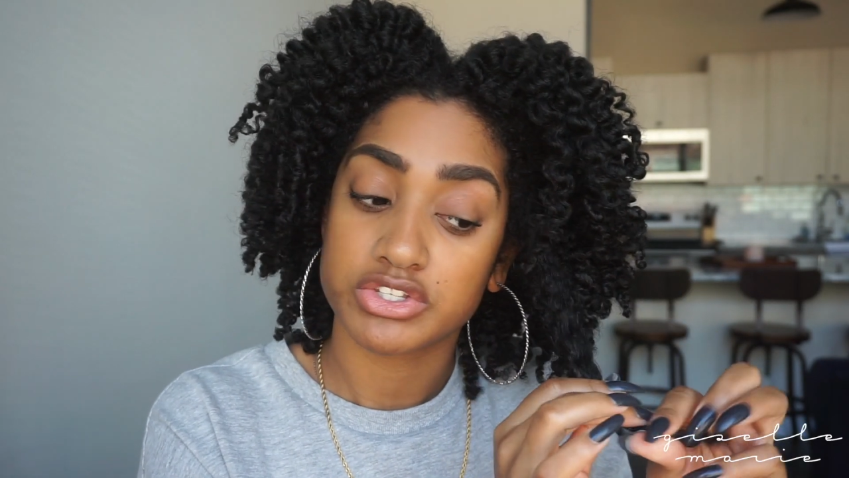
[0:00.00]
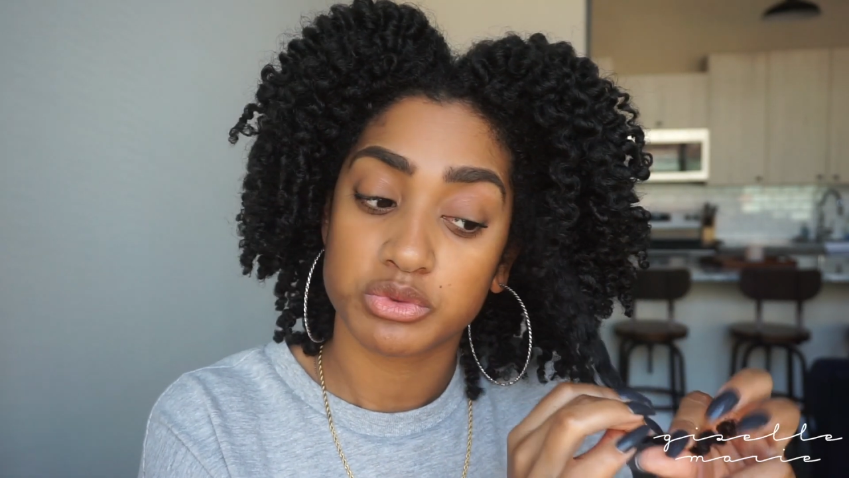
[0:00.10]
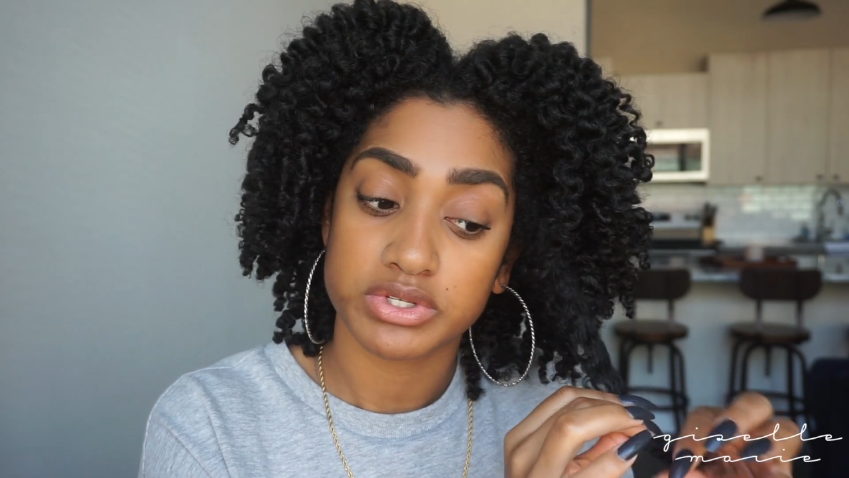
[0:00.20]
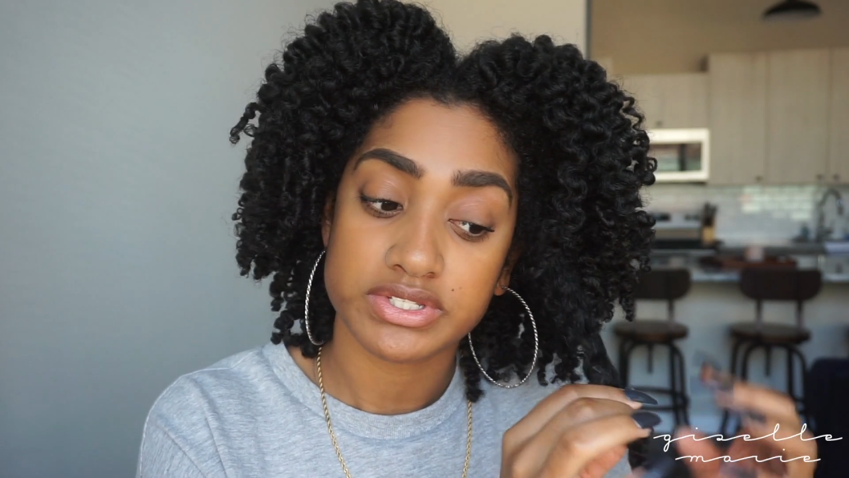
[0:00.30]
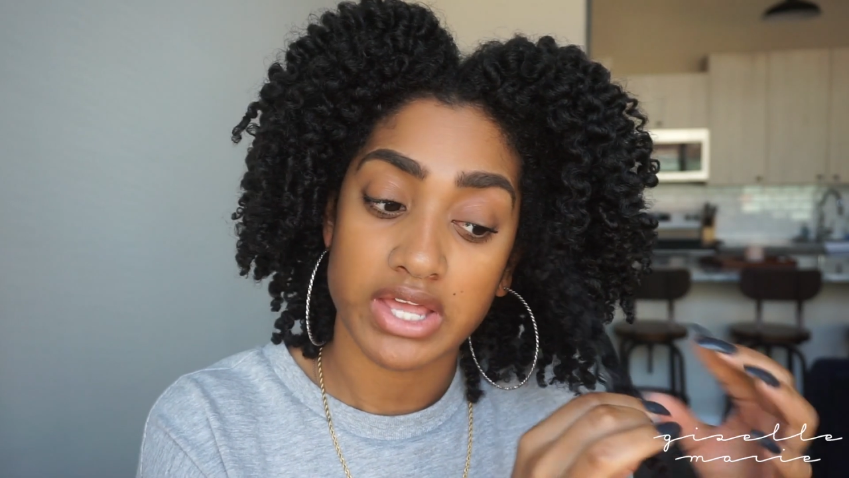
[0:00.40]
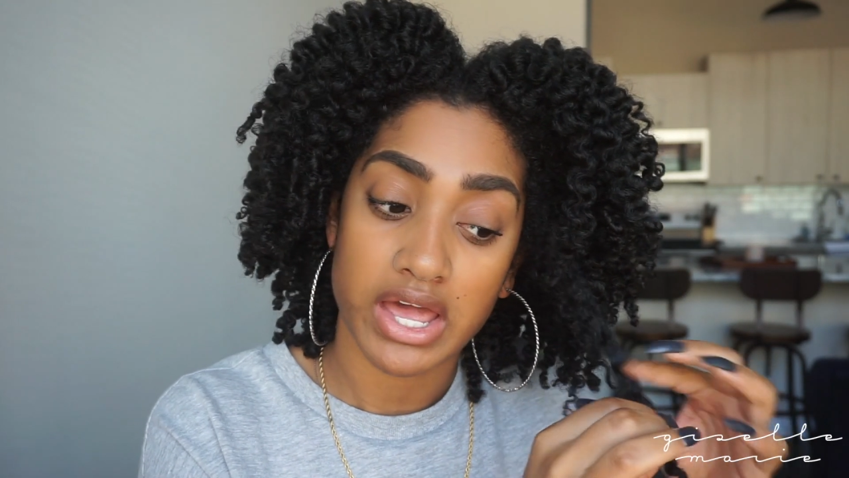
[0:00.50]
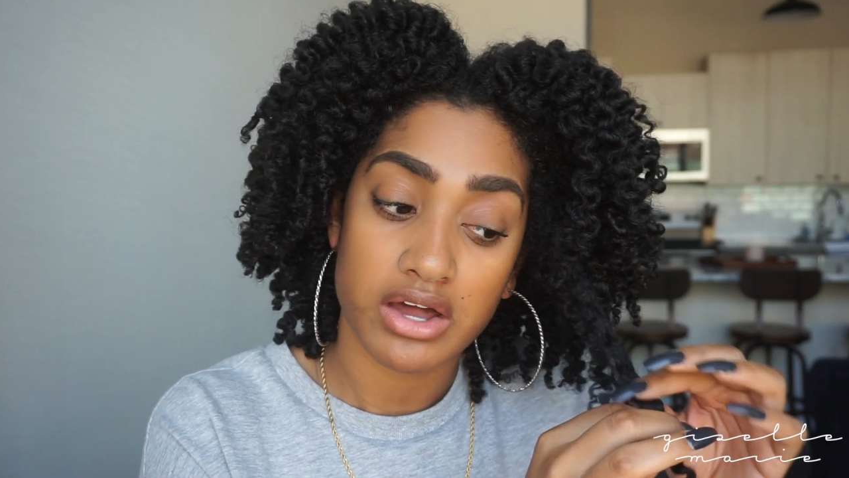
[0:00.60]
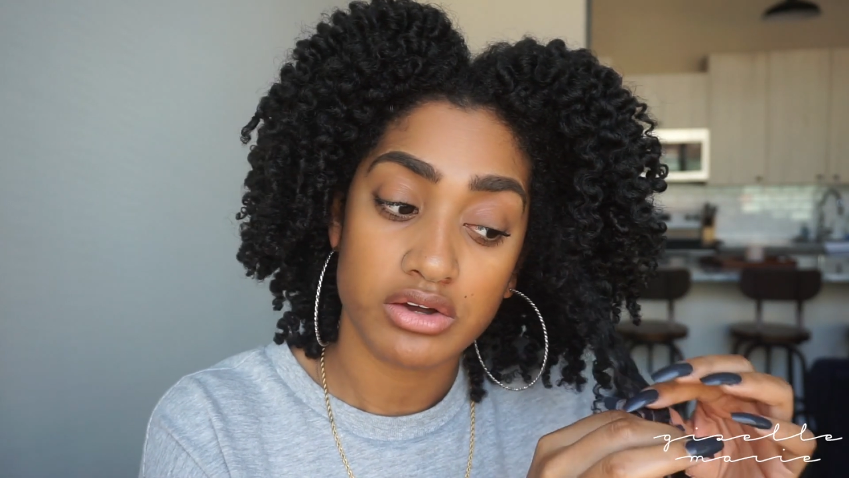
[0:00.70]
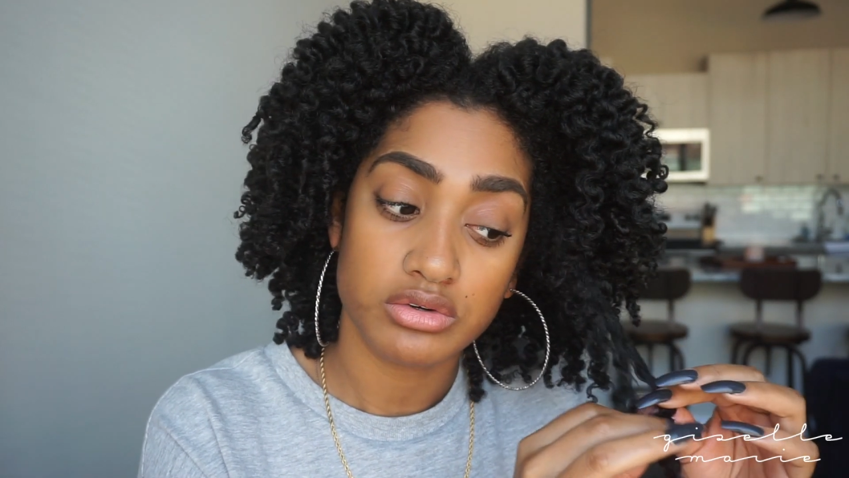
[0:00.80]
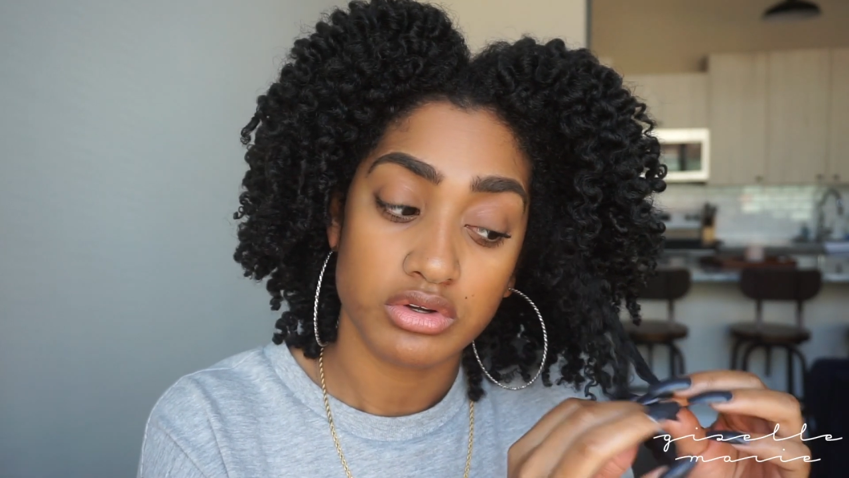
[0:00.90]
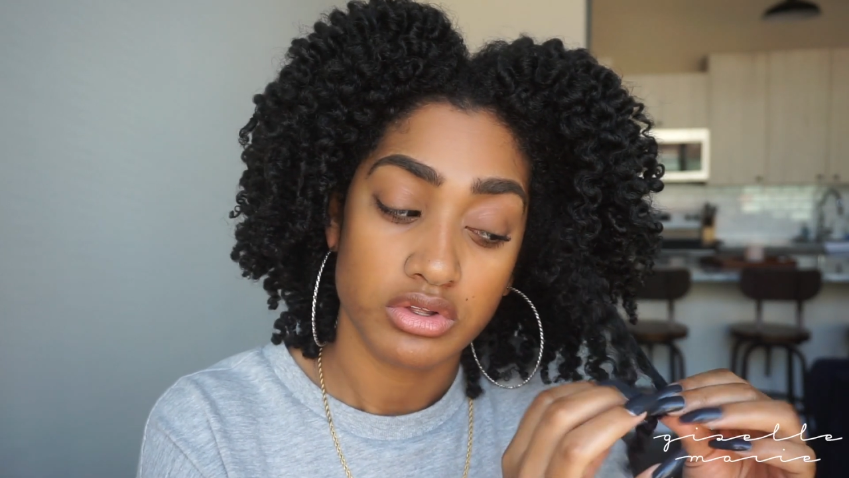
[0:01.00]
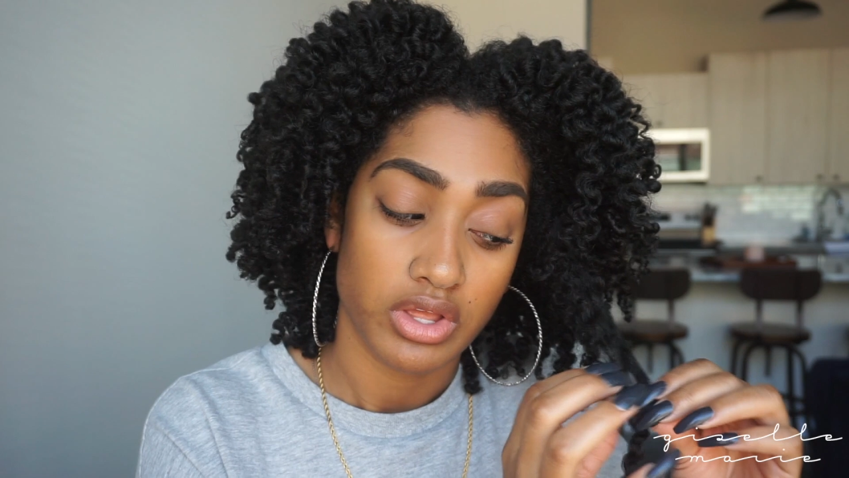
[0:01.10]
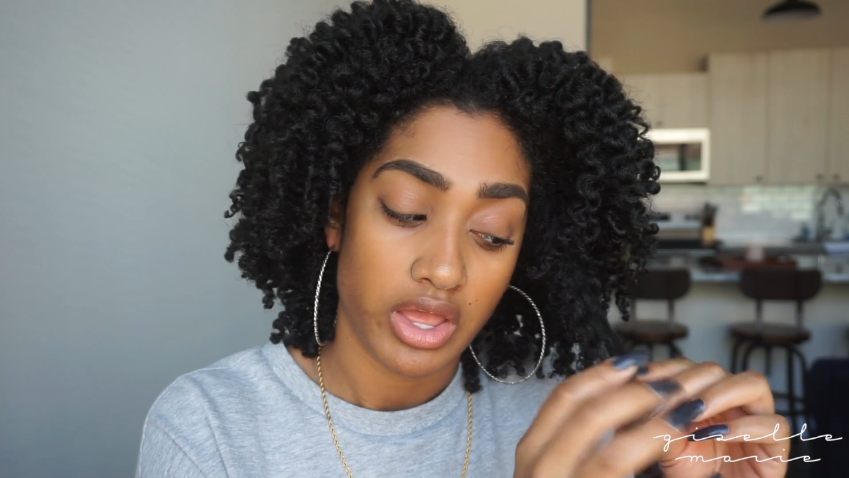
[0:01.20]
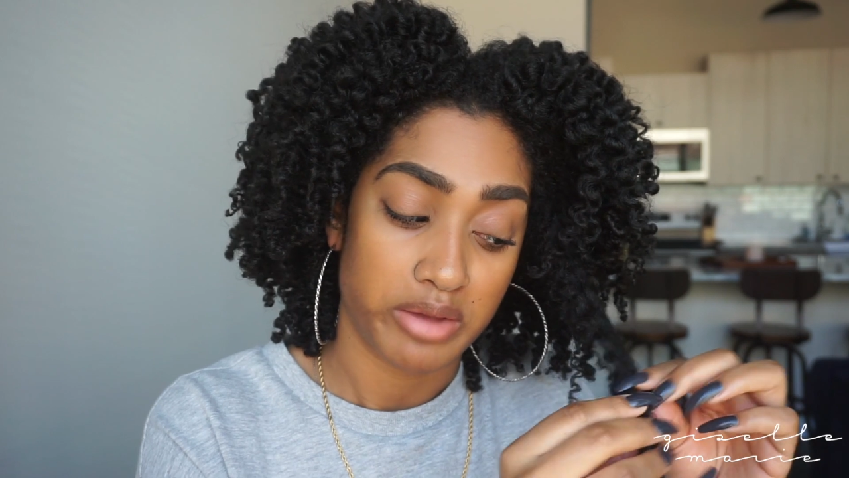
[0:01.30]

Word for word: twists out.